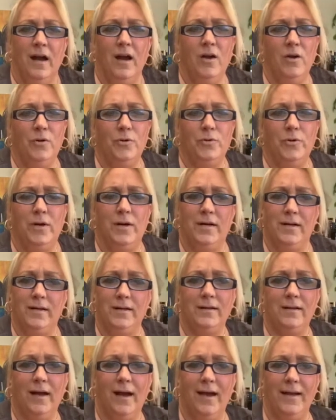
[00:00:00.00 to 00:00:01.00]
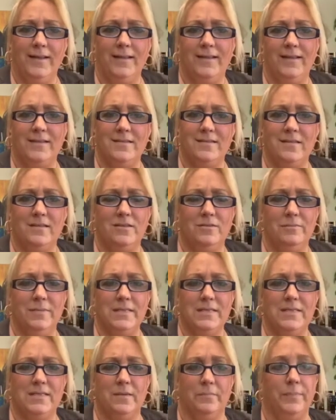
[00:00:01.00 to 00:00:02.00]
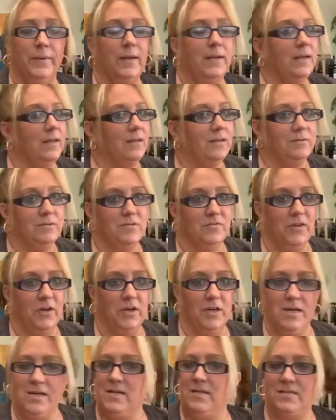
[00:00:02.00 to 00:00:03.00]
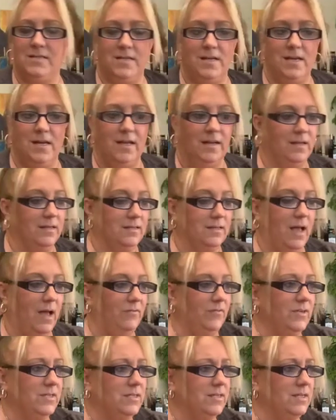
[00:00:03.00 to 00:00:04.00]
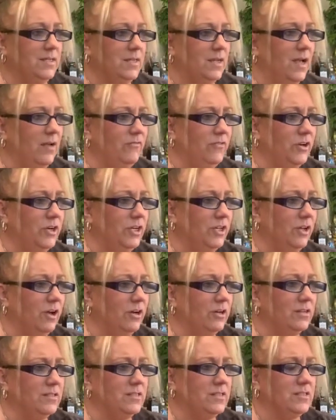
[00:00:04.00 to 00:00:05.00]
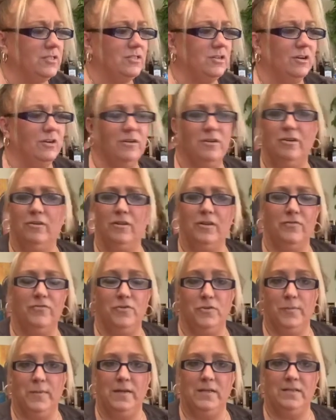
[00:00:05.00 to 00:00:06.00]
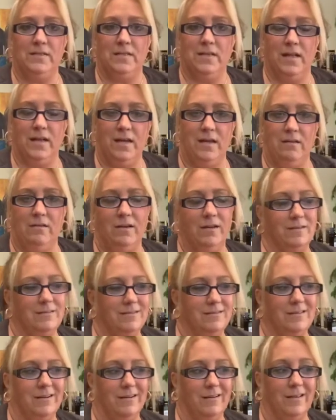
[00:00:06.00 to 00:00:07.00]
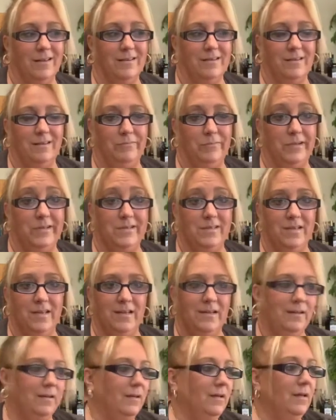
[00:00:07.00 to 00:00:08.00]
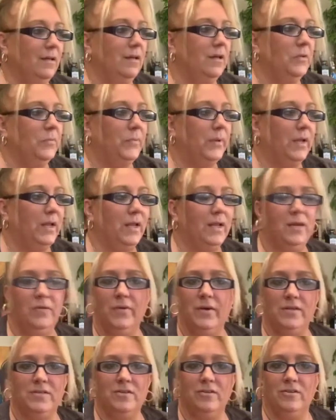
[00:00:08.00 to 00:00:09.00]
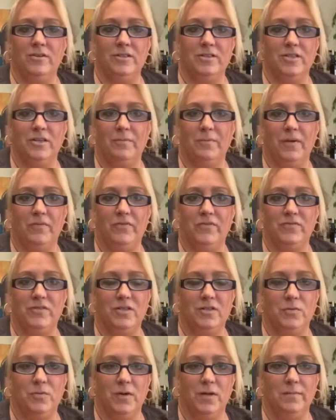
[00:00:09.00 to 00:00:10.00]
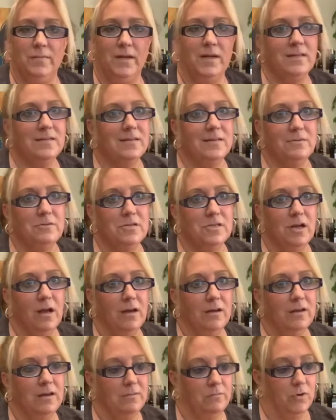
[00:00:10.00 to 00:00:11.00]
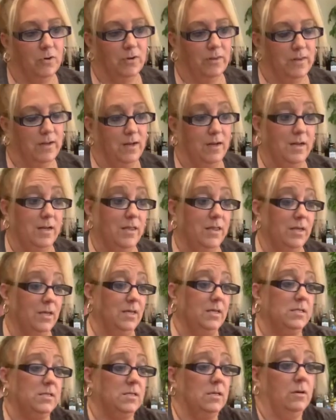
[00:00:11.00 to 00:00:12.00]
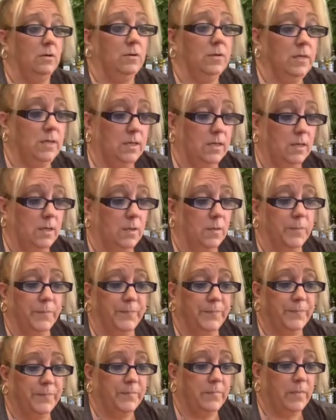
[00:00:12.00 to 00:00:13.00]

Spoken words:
oh, hi Lisa, you missed it, but it was very easy, and it's obviously not very long because I started only a few minutes late. Well, I started like 10 minutes late. But anyway, so it only took about 15-20 minutes, and I was talking more than anything, so you know,